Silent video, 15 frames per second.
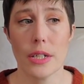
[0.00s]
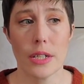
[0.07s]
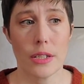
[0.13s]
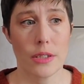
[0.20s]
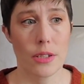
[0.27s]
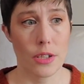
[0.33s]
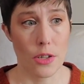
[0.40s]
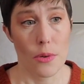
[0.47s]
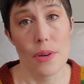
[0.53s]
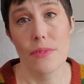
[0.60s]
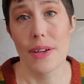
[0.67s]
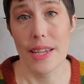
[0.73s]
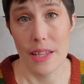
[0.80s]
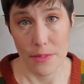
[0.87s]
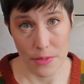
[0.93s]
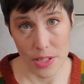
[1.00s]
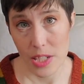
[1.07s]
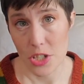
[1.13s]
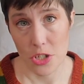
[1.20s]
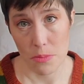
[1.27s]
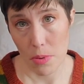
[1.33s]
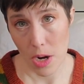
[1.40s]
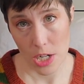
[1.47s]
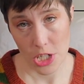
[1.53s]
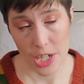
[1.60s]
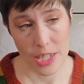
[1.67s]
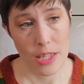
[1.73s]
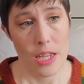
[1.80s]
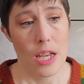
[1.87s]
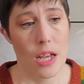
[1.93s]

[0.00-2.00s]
to know if I can finish the project.